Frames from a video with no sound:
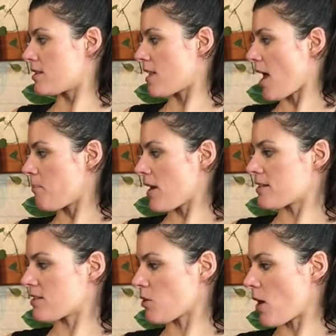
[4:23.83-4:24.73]
that
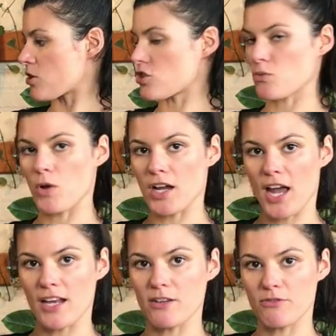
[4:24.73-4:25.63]
begs the question, what
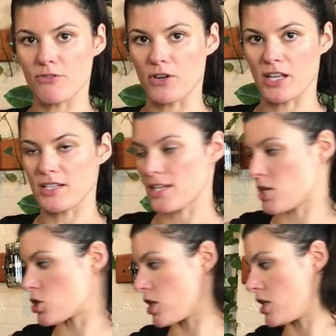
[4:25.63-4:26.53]
kind of
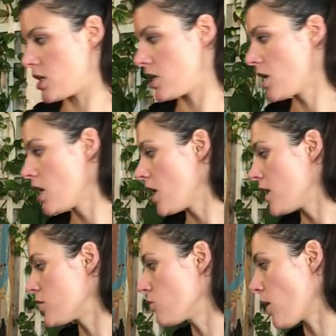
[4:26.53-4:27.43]
fertilization
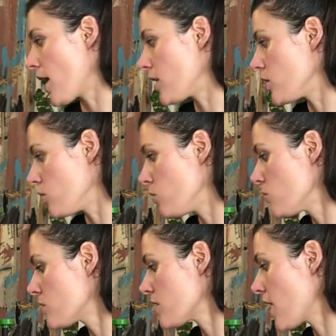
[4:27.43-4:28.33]
do I
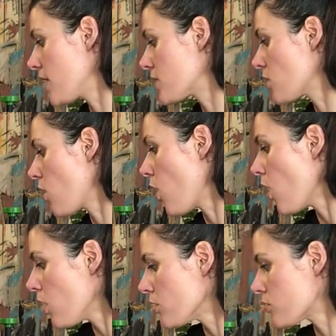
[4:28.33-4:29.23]
use? And it's
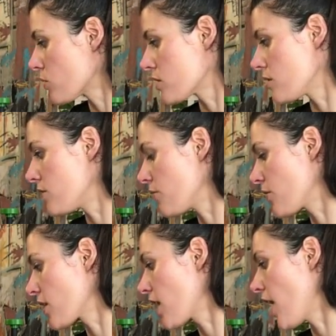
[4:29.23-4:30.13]
all sorts of
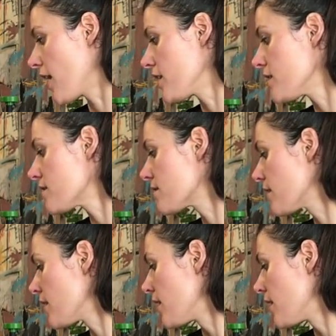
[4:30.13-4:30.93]
different kinds.